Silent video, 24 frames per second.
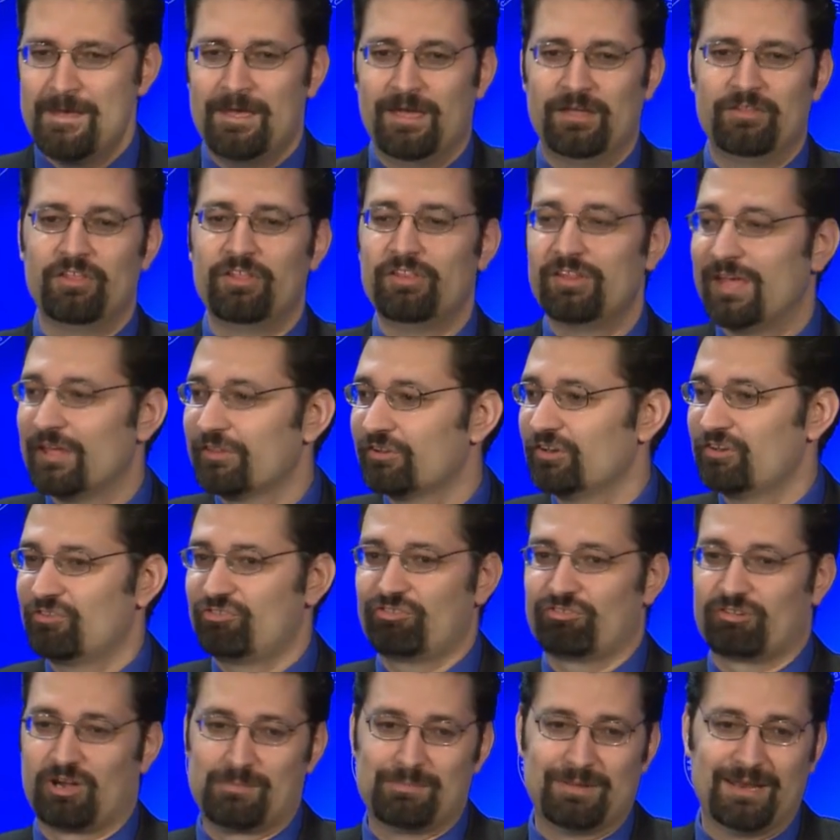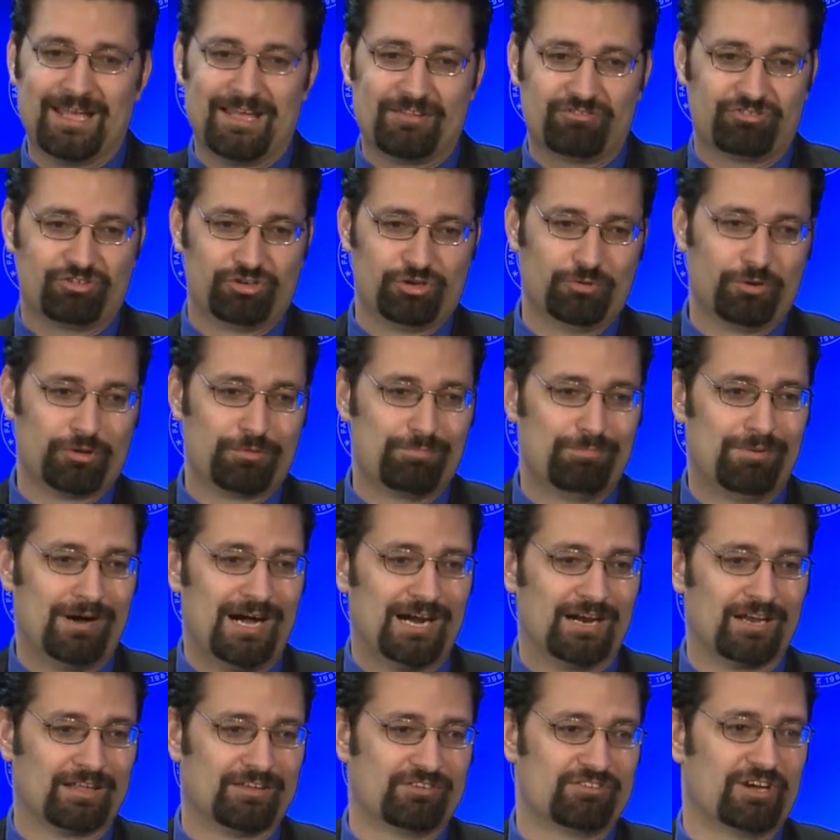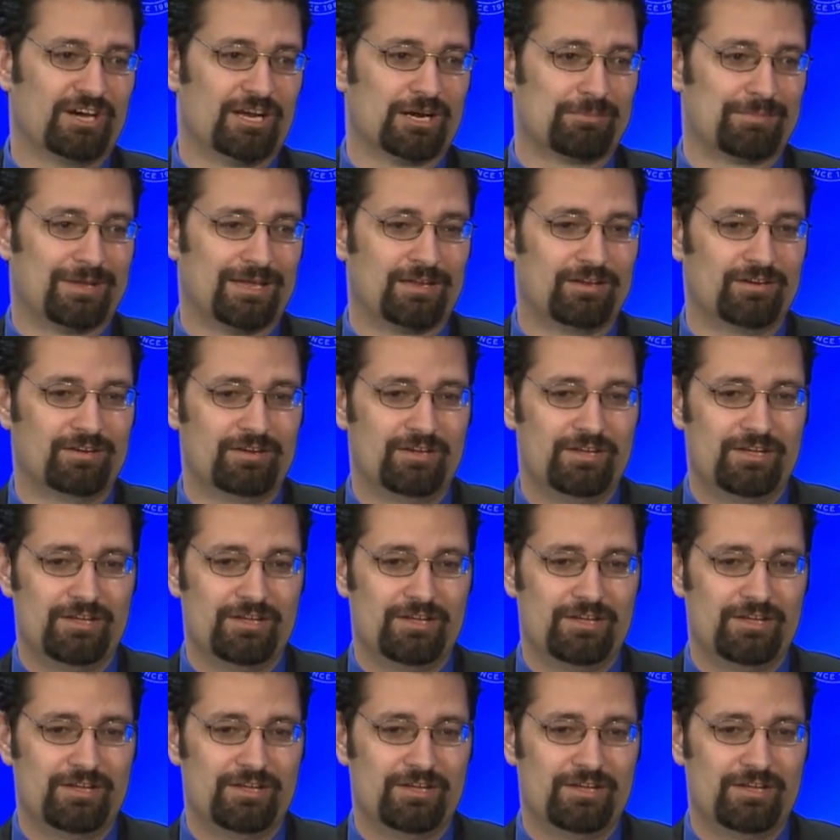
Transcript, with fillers: And then the other disagreement has to do with bodily autonomy.